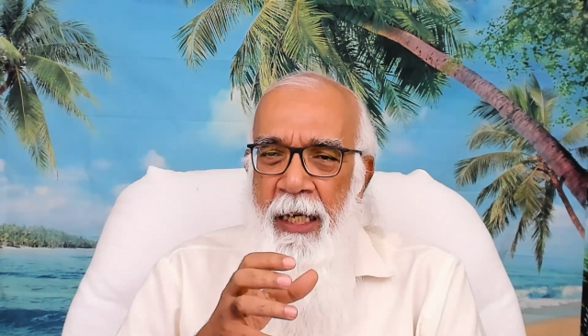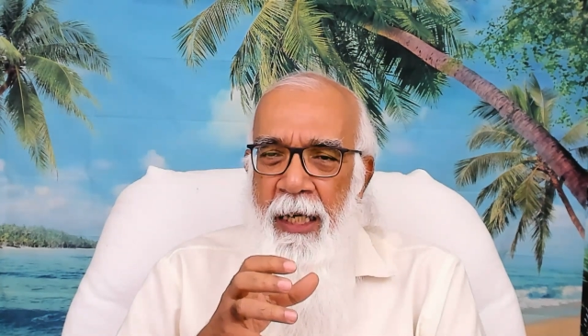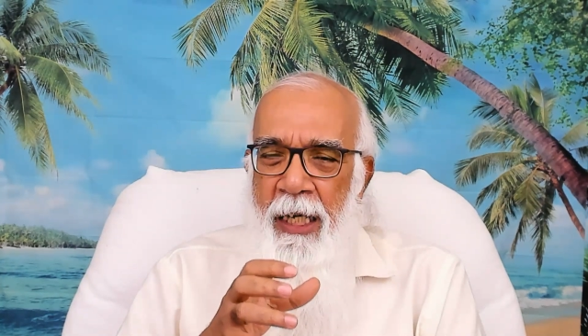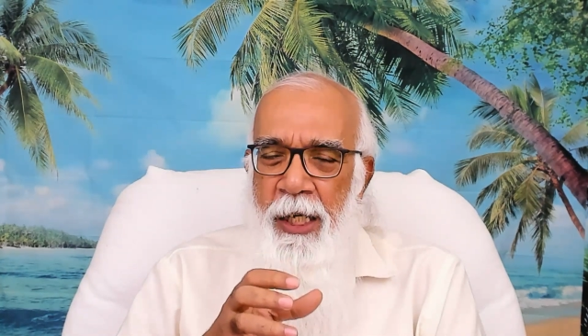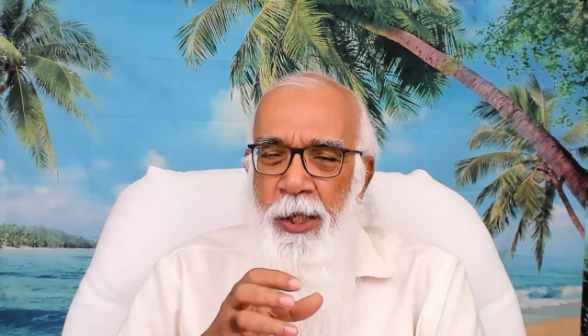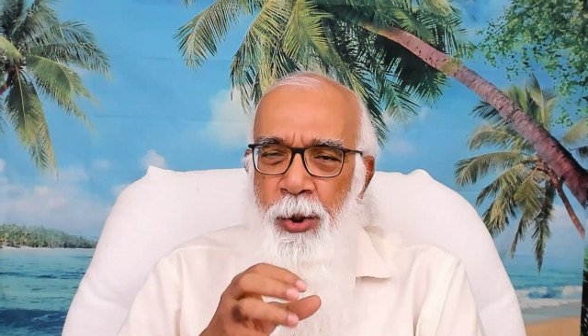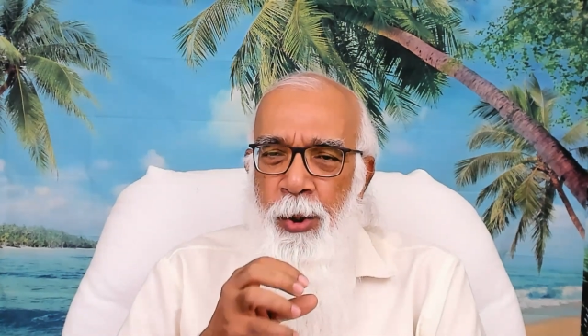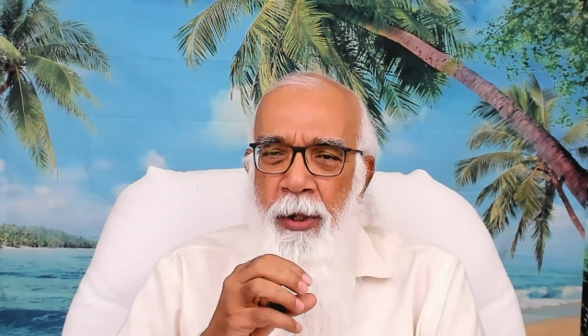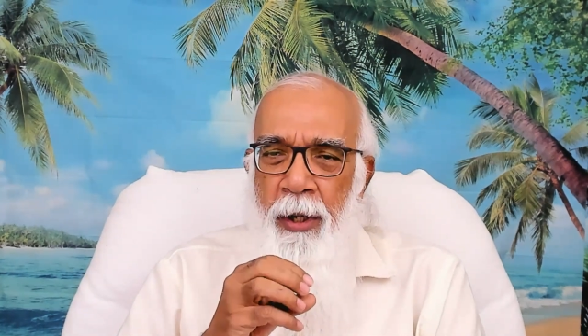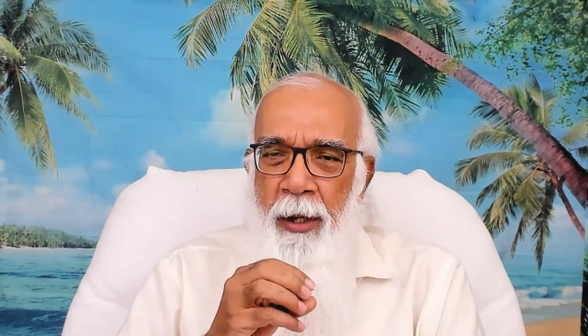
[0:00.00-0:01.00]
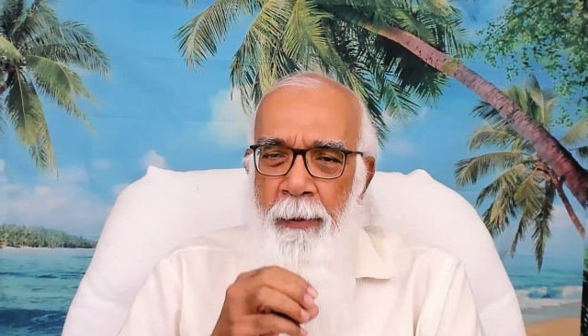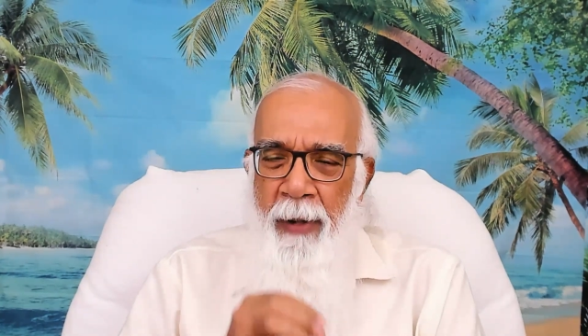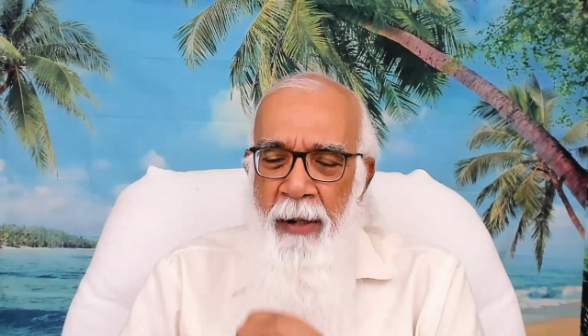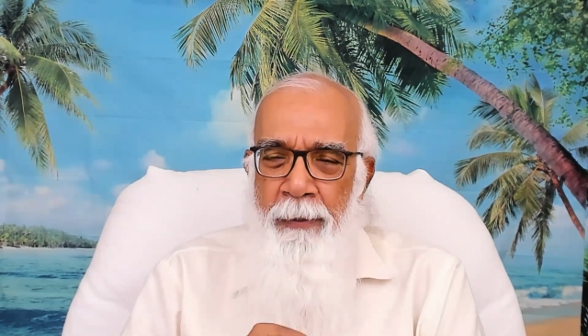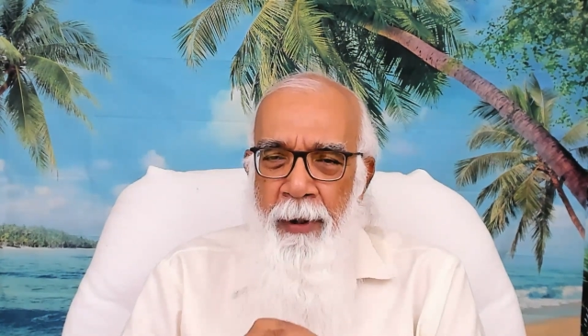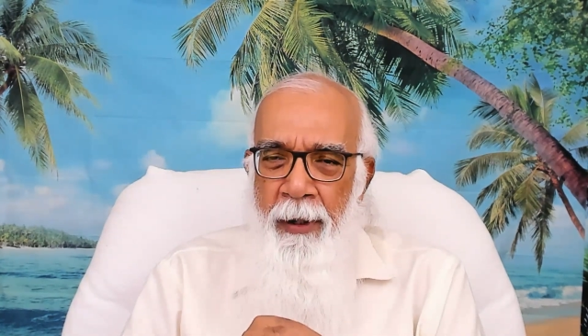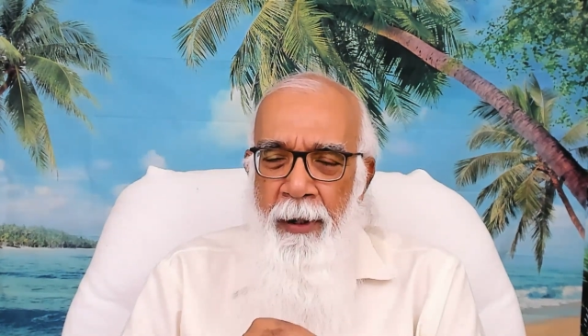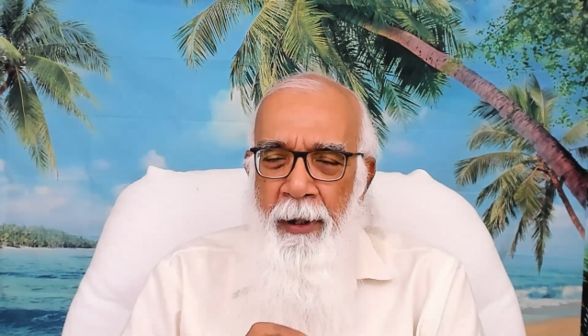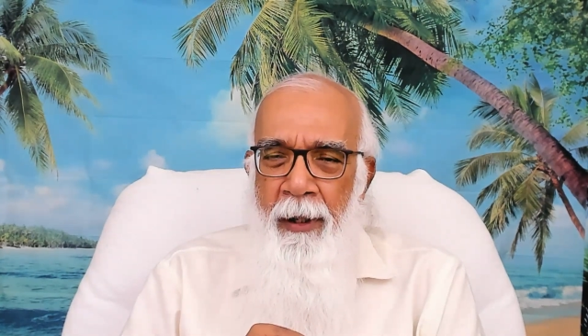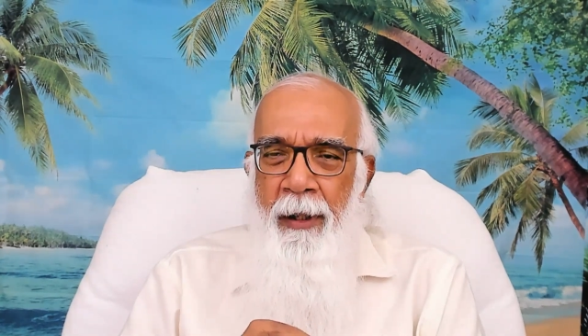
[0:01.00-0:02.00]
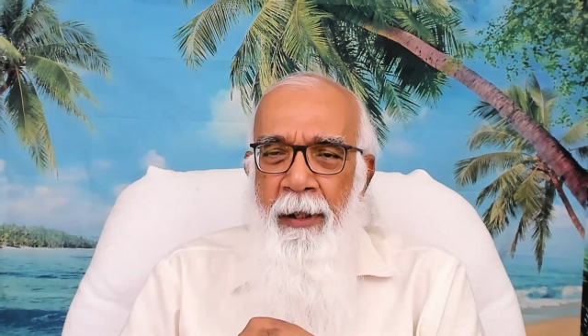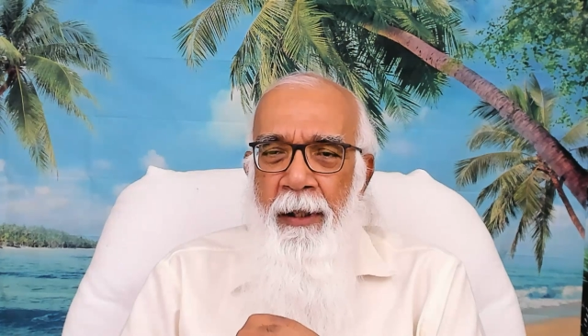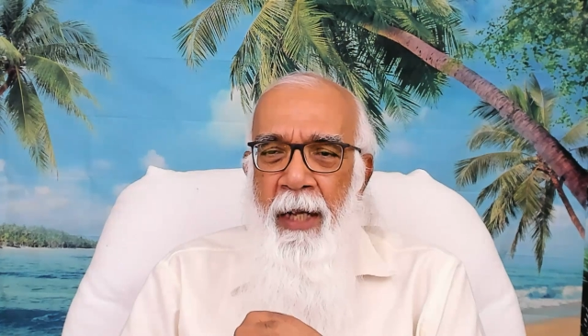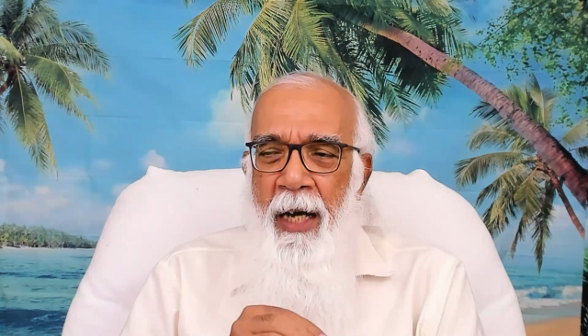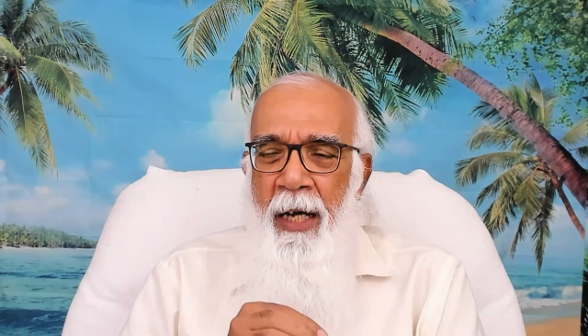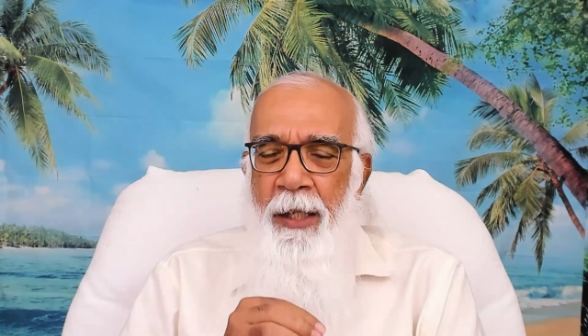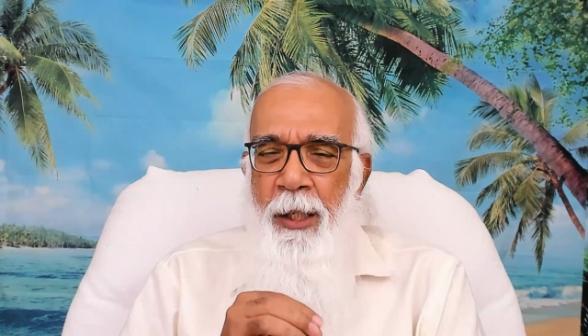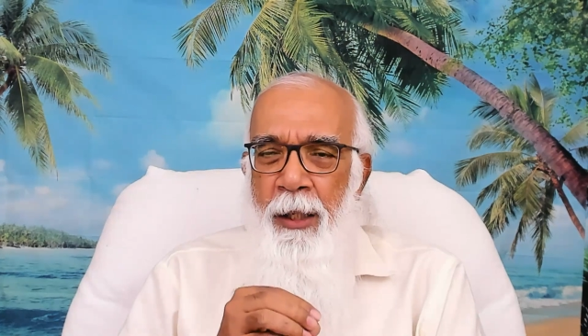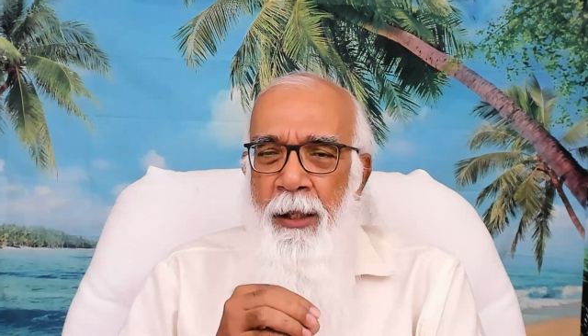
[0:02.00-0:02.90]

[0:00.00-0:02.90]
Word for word: he should remember that